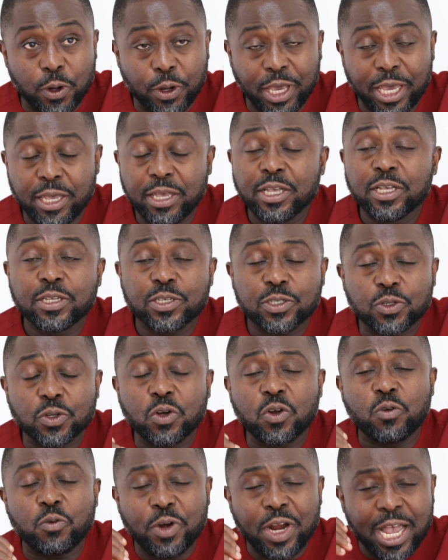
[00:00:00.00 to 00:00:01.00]
Okay,
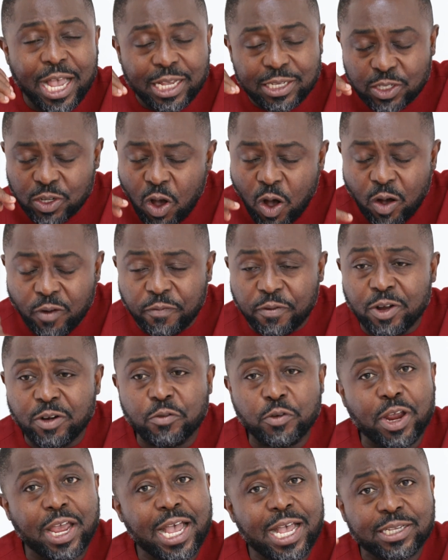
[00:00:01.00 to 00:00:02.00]
so rehearse
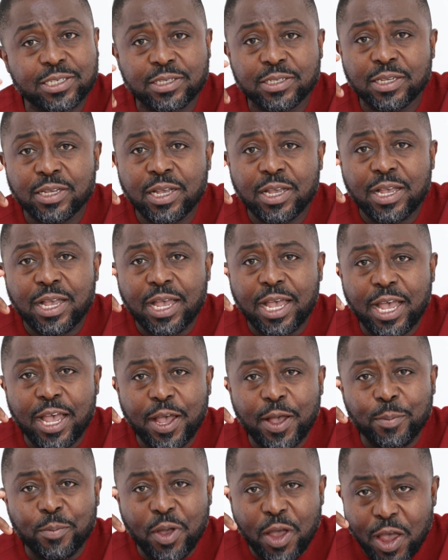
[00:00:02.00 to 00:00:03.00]
often, rehearse
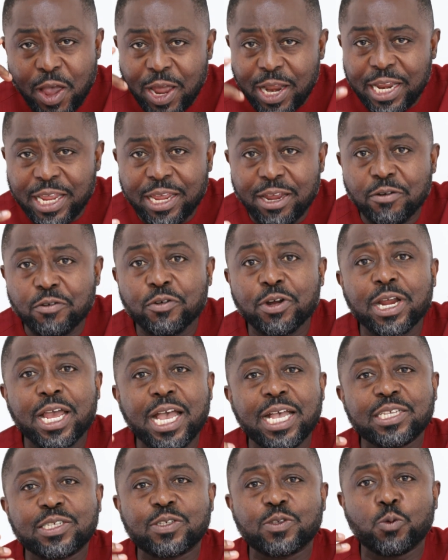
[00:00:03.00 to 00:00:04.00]
early,
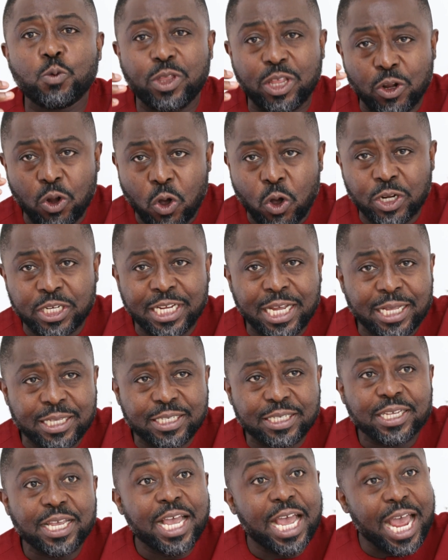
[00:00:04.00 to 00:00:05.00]
rehearse with an
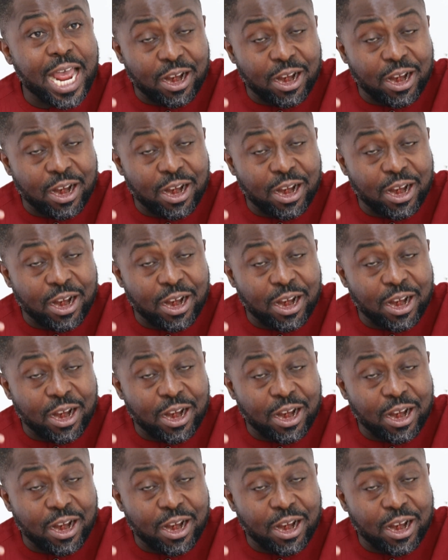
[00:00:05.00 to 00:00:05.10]
audience,